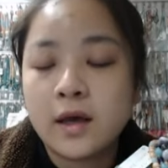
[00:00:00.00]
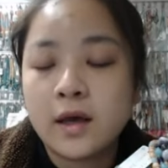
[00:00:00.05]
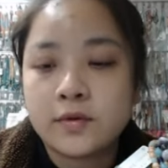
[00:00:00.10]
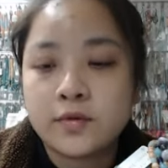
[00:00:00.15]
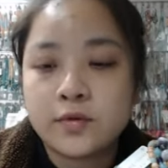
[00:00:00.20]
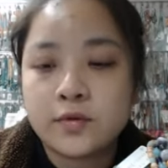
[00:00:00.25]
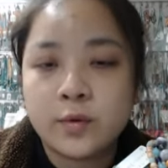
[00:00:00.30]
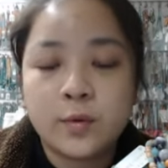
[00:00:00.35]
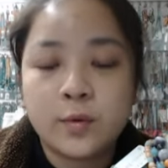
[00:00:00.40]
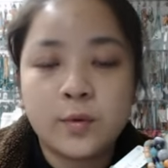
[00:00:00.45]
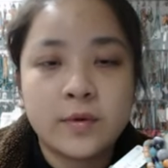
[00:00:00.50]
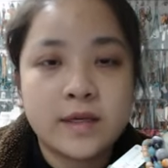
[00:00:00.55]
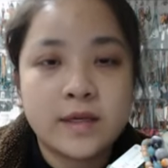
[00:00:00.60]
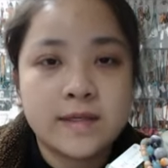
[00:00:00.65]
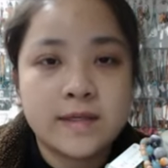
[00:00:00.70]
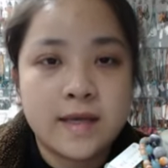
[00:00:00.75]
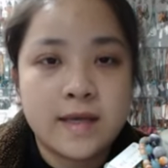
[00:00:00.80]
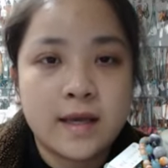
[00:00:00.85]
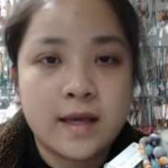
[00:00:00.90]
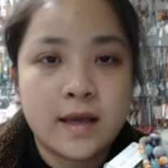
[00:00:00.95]
to
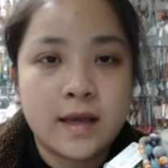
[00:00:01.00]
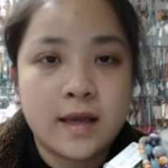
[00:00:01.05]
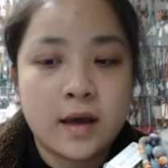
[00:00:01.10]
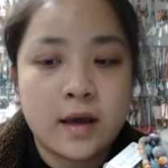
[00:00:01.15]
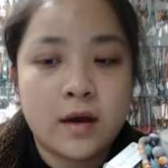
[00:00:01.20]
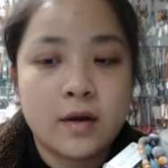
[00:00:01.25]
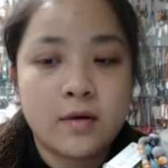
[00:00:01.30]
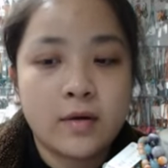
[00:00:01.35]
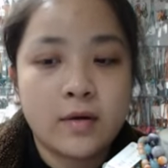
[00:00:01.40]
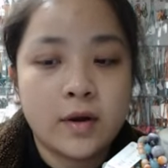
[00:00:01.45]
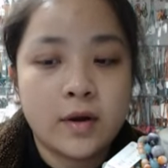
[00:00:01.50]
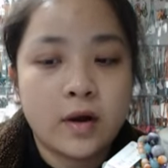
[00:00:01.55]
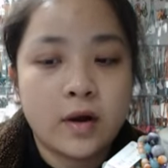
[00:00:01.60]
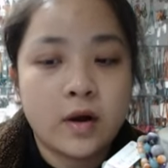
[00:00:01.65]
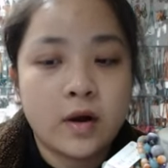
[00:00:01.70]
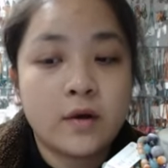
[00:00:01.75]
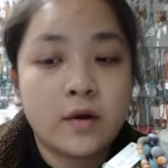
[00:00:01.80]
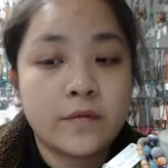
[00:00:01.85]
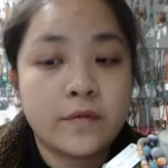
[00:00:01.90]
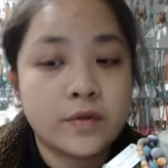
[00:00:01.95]
visit our
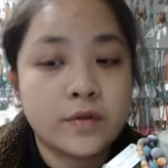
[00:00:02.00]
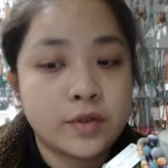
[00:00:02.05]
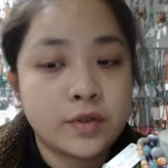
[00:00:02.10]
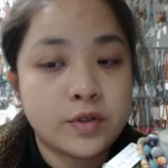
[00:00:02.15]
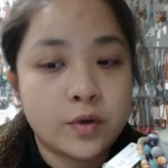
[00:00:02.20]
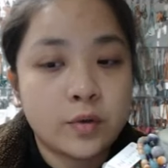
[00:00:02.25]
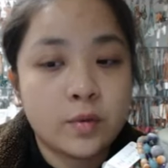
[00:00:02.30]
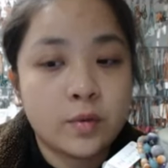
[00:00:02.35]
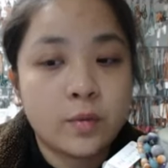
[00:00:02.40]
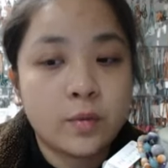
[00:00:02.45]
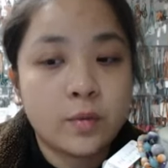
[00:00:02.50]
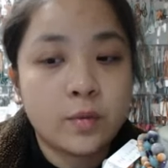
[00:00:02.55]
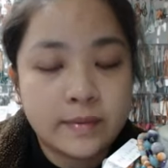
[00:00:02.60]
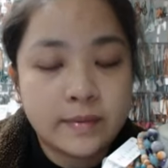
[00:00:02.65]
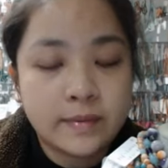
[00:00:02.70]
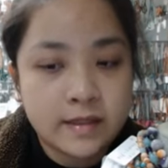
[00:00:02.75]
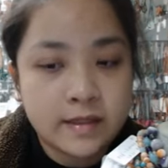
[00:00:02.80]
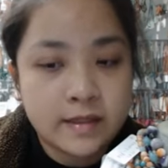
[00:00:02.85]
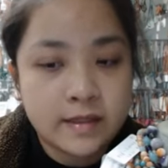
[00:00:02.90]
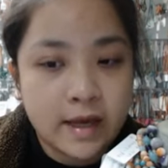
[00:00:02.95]
official
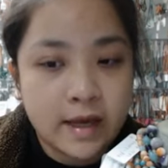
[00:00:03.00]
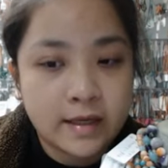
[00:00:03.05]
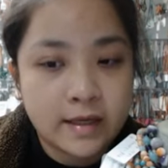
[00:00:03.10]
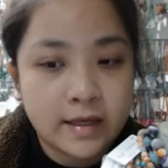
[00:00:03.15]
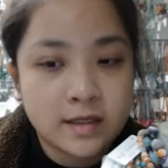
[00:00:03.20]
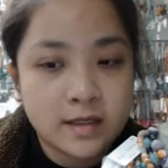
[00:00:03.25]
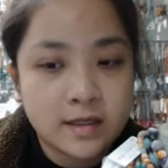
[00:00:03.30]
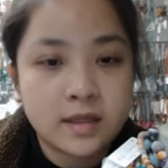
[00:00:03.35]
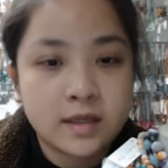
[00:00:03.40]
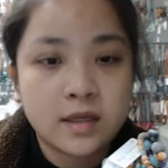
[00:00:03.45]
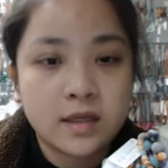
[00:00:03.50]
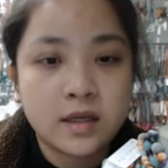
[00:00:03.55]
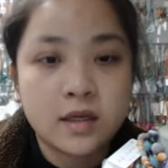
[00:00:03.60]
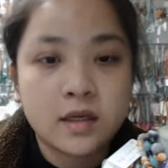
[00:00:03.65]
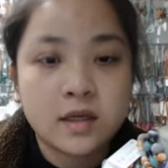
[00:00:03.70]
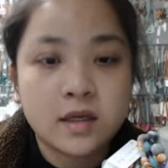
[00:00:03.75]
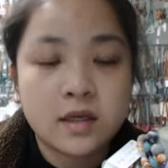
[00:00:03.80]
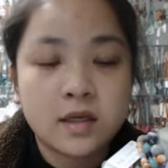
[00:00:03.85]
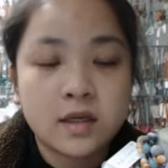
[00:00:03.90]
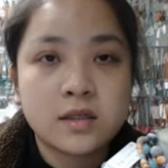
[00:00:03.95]
website.
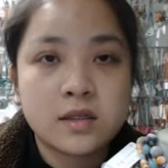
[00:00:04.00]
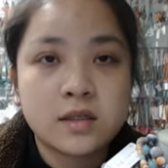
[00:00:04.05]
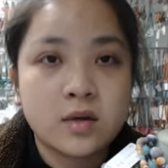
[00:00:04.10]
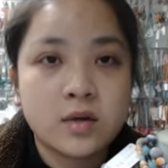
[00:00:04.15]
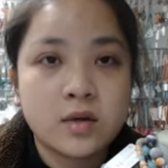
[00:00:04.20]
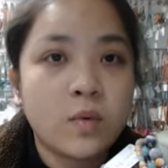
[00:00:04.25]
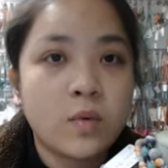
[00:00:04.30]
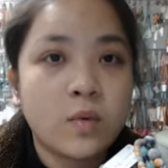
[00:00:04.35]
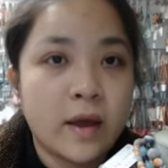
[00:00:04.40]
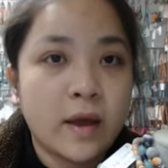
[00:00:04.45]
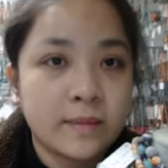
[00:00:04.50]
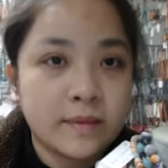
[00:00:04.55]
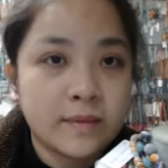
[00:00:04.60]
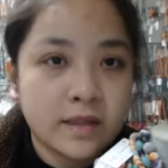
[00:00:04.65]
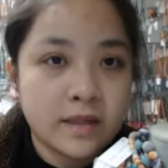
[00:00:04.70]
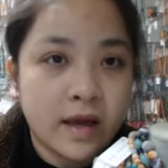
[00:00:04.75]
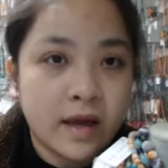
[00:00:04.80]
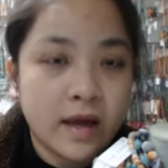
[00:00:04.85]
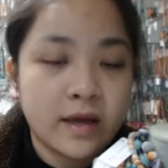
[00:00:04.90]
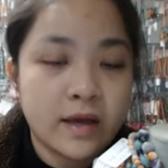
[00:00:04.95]
The
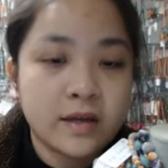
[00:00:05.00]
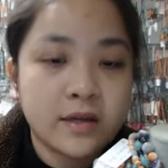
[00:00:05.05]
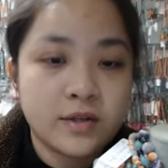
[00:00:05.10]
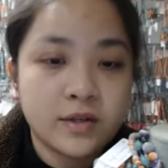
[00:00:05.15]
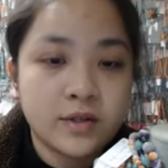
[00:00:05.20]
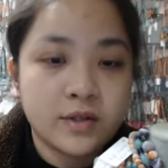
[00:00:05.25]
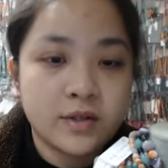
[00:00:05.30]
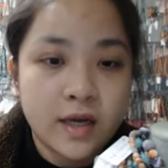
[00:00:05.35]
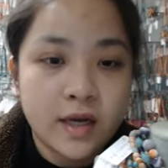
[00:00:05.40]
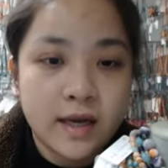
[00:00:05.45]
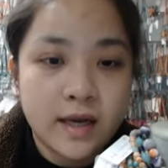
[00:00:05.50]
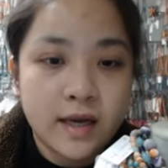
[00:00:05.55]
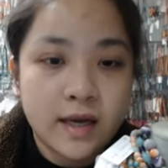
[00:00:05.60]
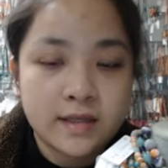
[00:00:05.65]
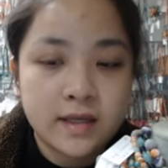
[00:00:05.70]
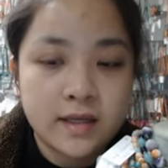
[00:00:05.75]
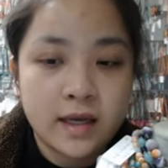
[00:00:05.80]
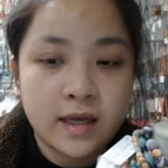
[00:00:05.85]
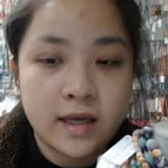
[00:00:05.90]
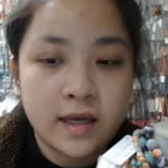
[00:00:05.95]
website address
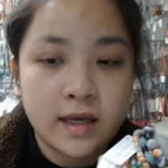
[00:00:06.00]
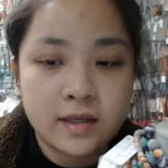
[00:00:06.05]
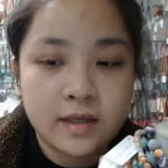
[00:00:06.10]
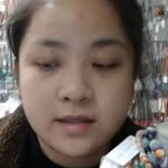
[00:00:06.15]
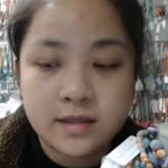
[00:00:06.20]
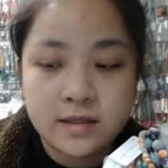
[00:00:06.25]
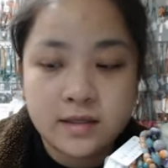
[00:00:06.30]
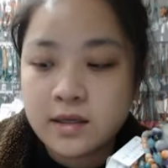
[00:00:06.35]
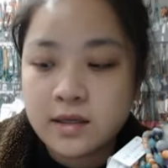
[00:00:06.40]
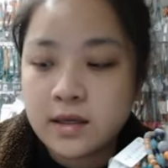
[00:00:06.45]
is